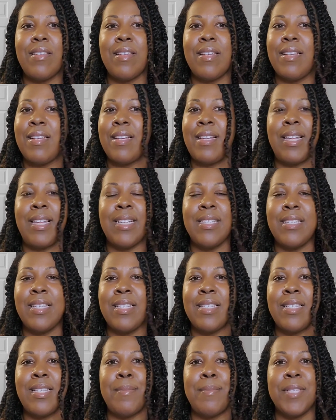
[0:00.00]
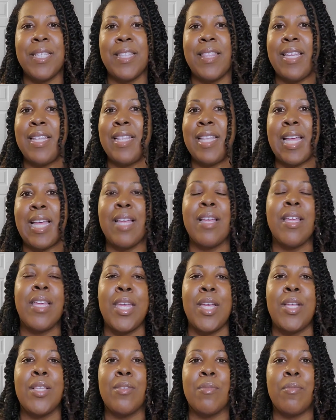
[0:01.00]
Alexia seems to think that
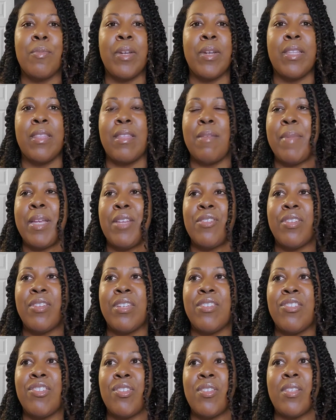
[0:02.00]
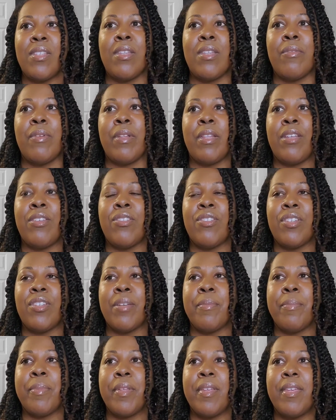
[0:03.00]
it's one of the major issues in their
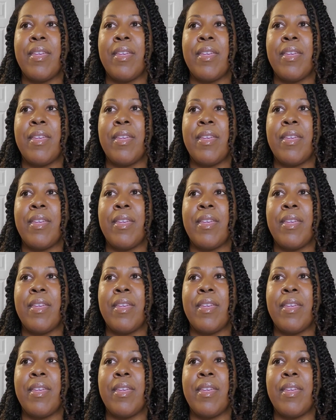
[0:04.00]
relationship.